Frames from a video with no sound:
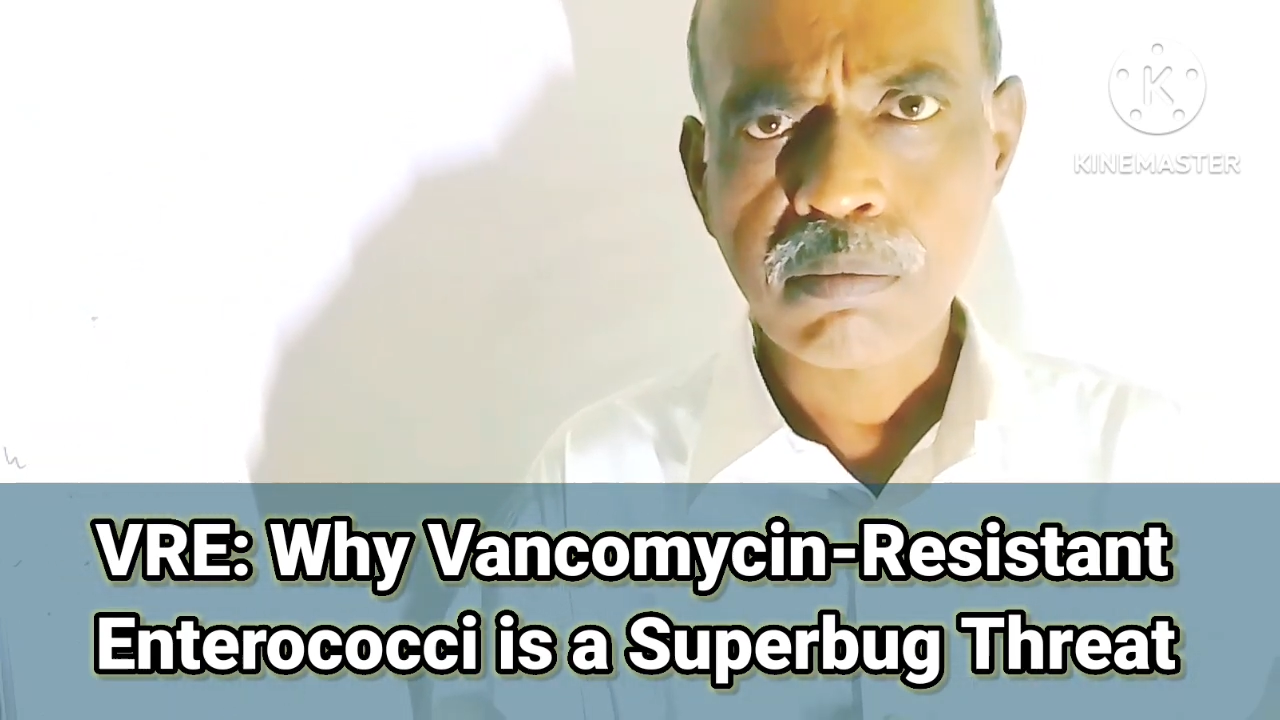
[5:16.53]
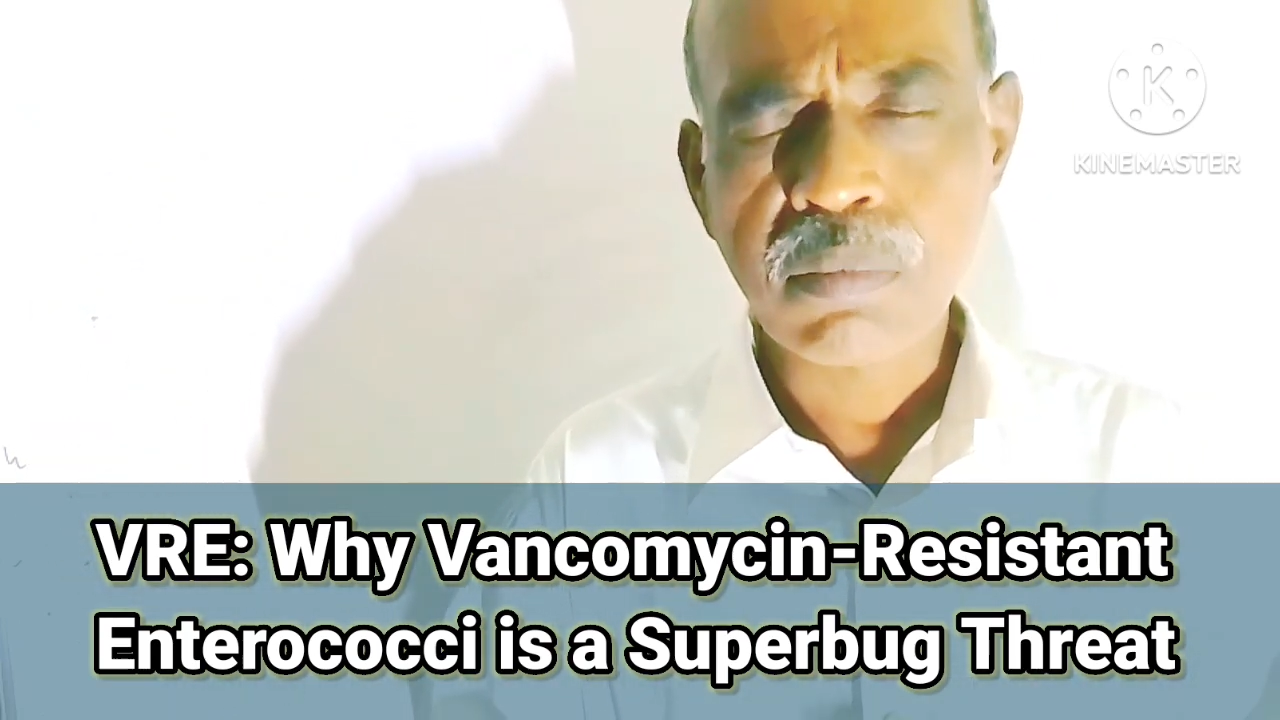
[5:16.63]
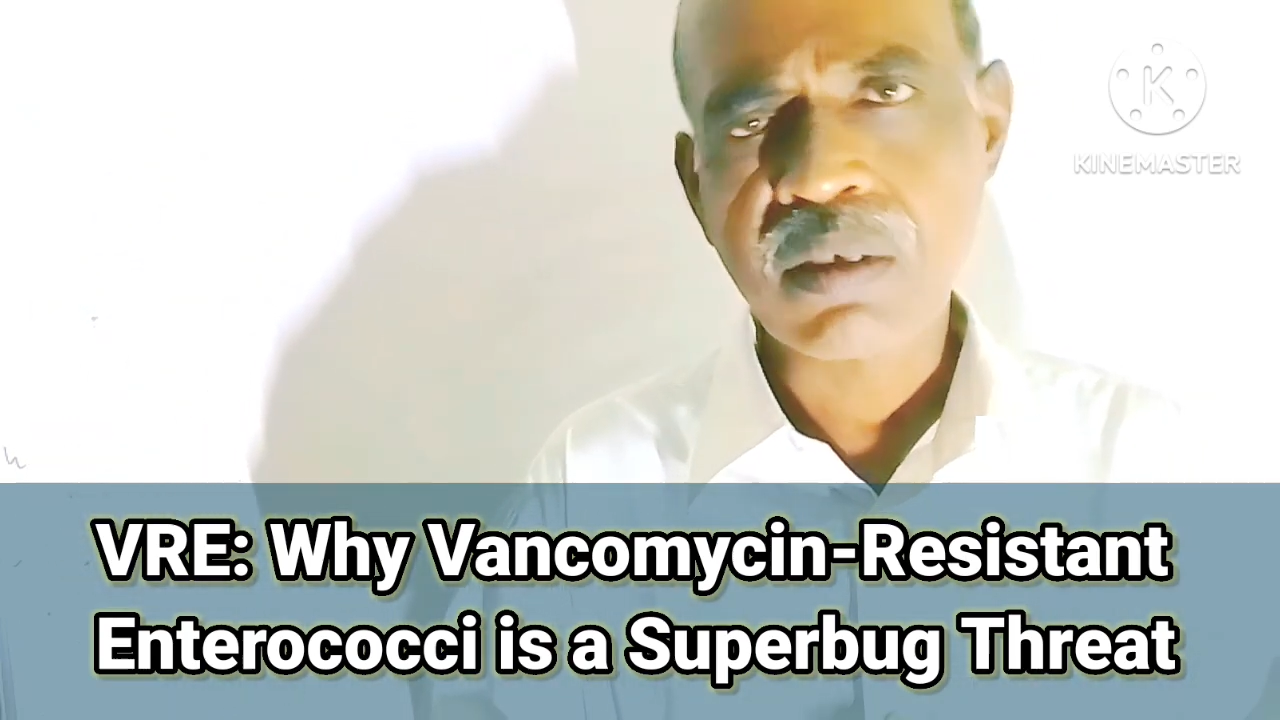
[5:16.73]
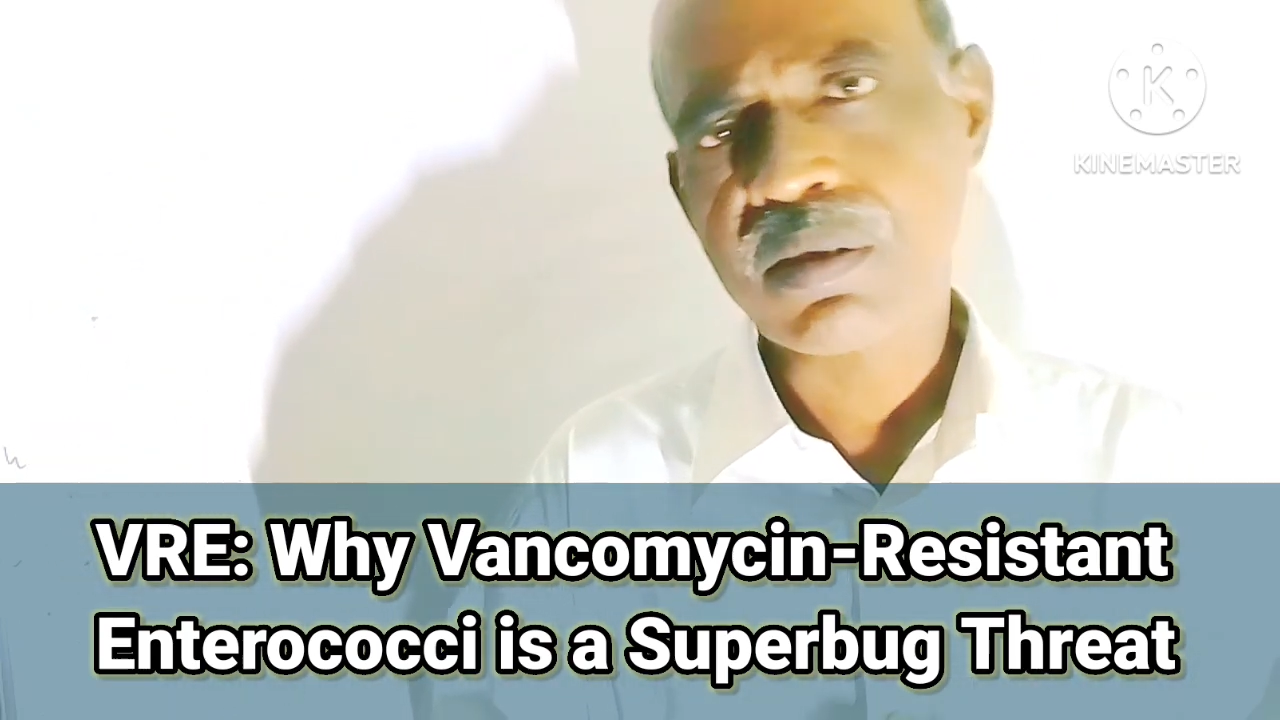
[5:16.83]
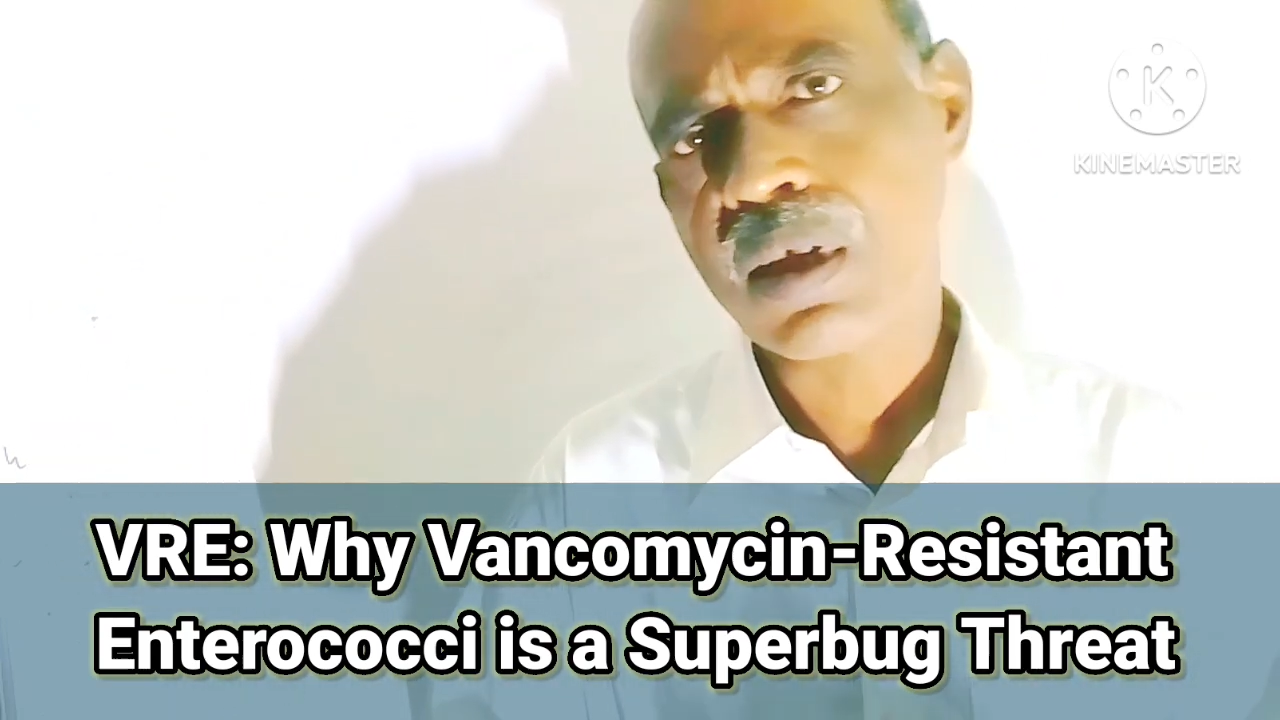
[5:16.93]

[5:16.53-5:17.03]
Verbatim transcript: Means